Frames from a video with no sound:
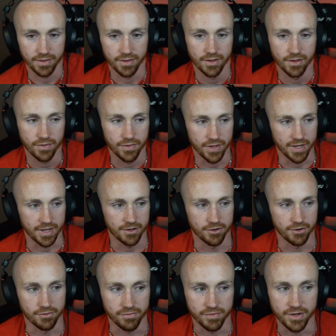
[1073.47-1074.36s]
think
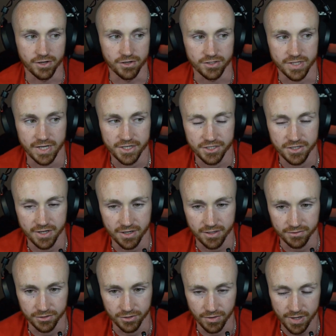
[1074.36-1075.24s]
your feet are stationary on
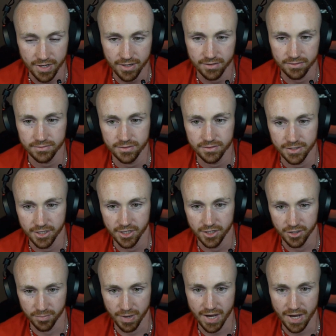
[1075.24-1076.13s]
the ground and
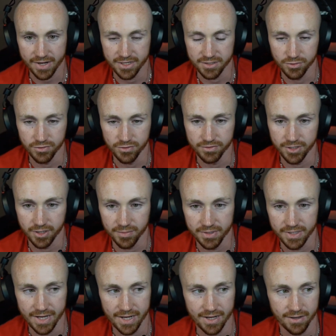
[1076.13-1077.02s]
your body's moving up and
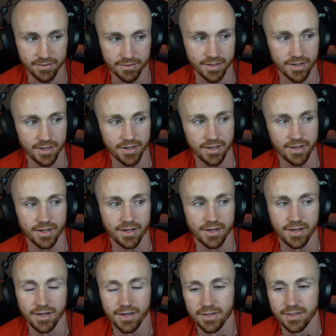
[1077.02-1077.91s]
down,
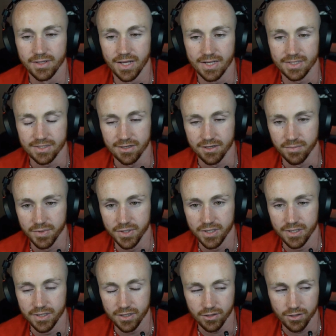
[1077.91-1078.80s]
that's going to
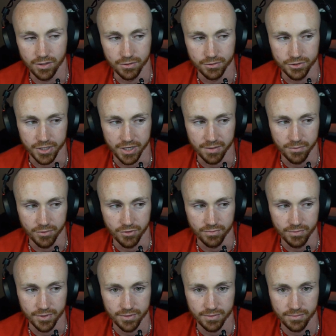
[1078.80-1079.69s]
be closed chain
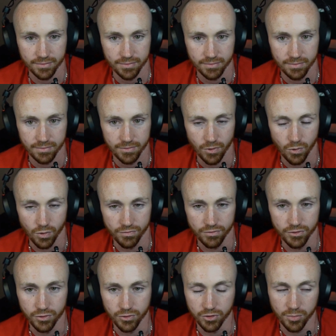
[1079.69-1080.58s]
movement. Or if you're
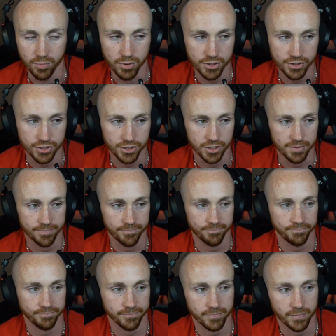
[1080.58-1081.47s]
doing a push up,
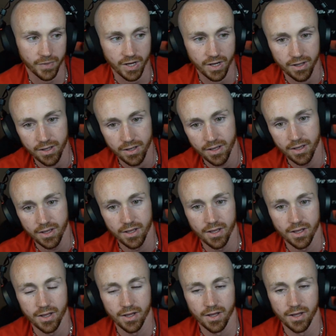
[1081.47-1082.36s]

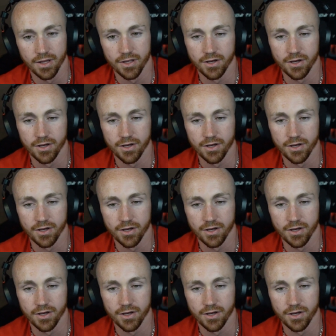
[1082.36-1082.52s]
your